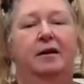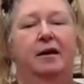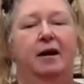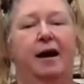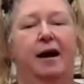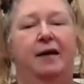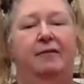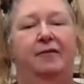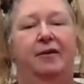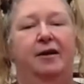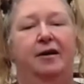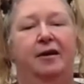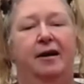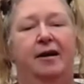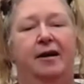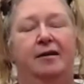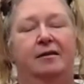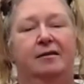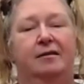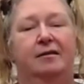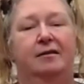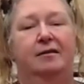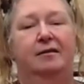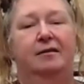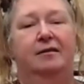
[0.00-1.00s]
Have a
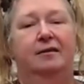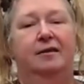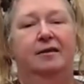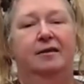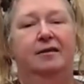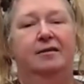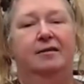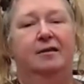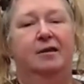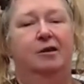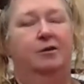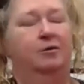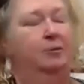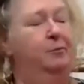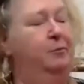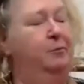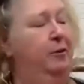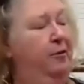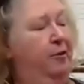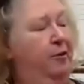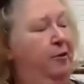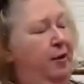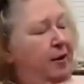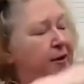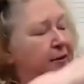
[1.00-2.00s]
nice, easy grip
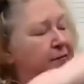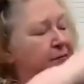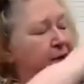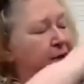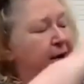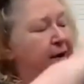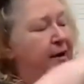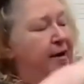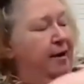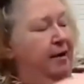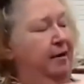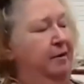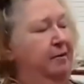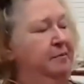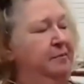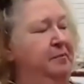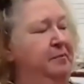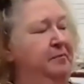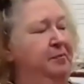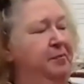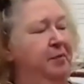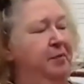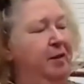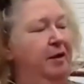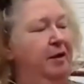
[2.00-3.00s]
with our left hand.
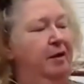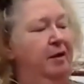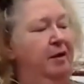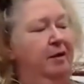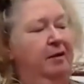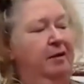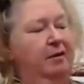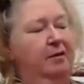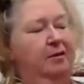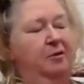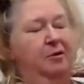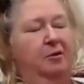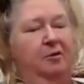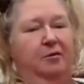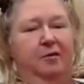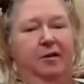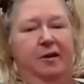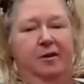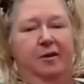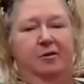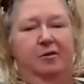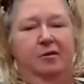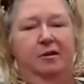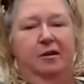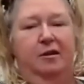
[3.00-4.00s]
2
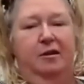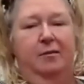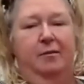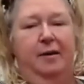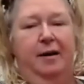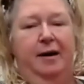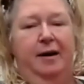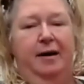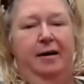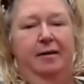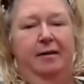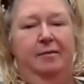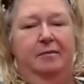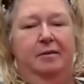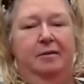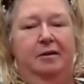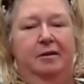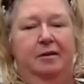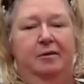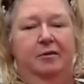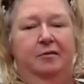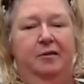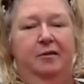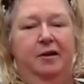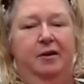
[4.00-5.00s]
fingers on the bottom,
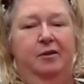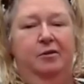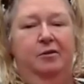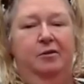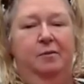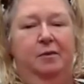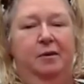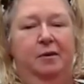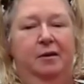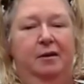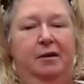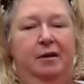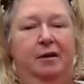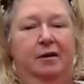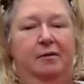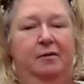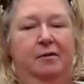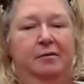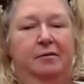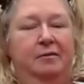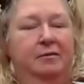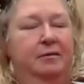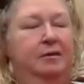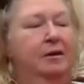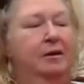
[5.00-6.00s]
2 fingers
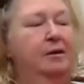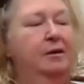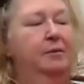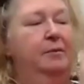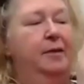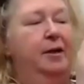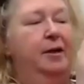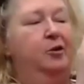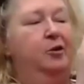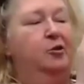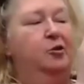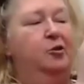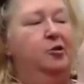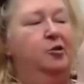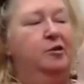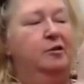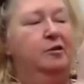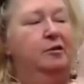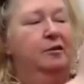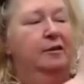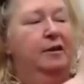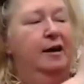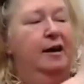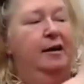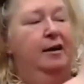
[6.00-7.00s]
below. Make sure your
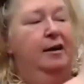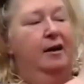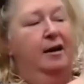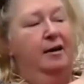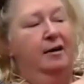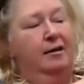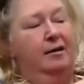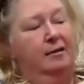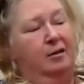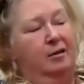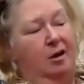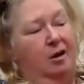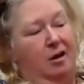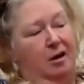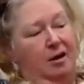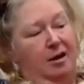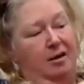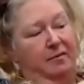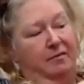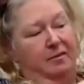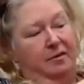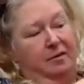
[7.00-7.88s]
slide lock is off.